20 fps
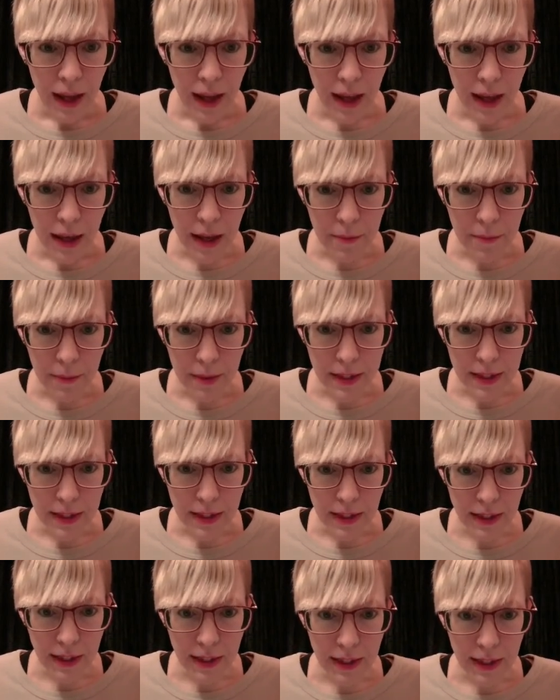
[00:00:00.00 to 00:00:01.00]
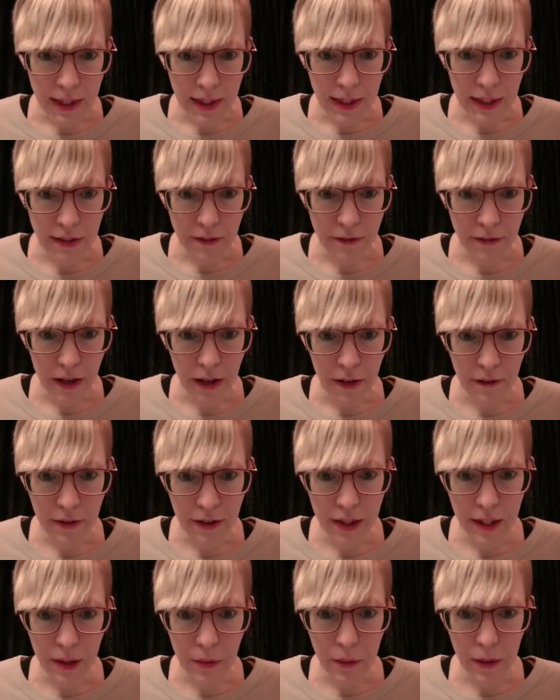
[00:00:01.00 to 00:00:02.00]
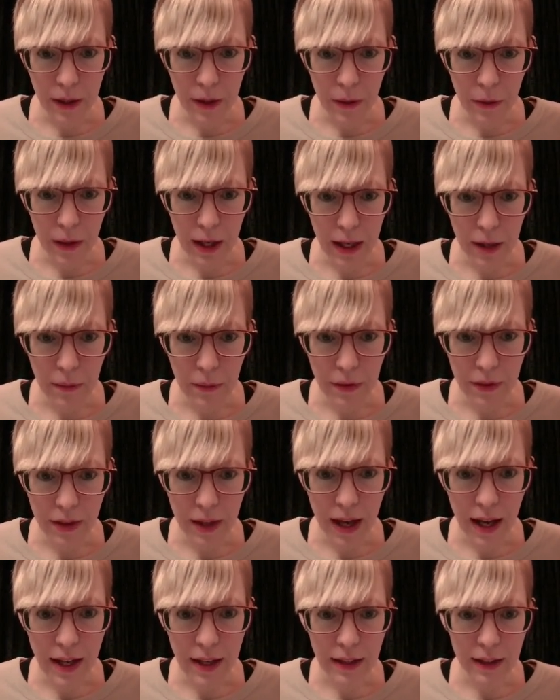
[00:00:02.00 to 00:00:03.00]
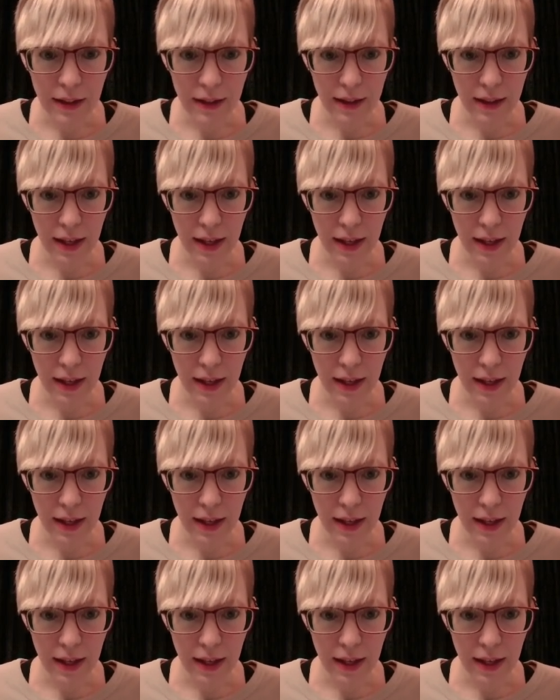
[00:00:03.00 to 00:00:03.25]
And basically, if everything went okay with that,